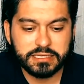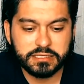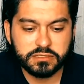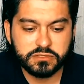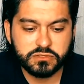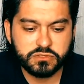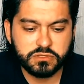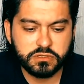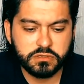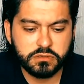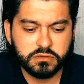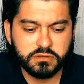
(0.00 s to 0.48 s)

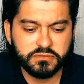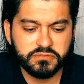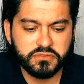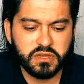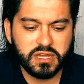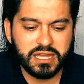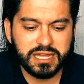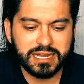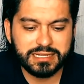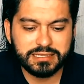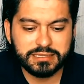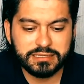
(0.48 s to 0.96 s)
So if you
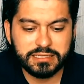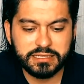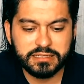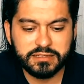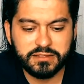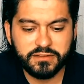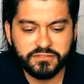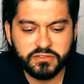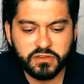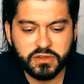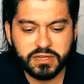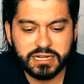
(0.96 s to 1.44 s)
had
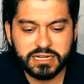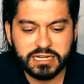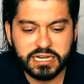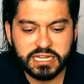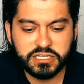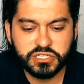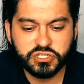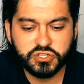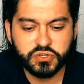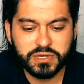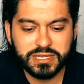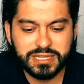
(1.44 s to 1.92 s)
an
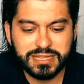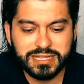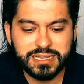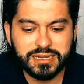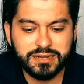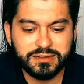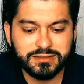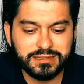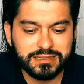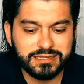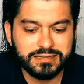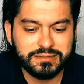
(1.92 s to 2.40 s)
injury
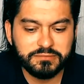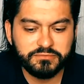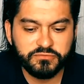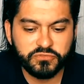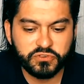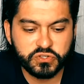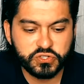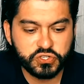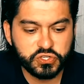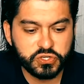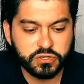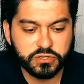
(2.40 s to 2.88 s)
there, then
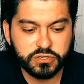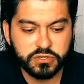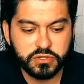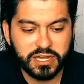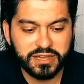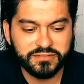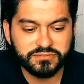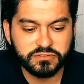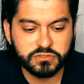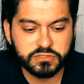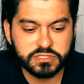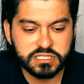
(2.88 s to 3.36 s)
for sure you
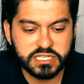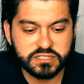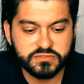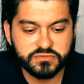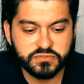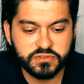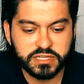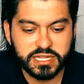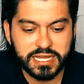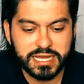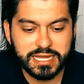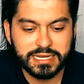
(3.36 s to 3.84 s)
have to test
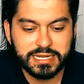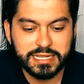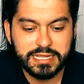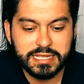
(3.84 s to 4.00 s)
for that.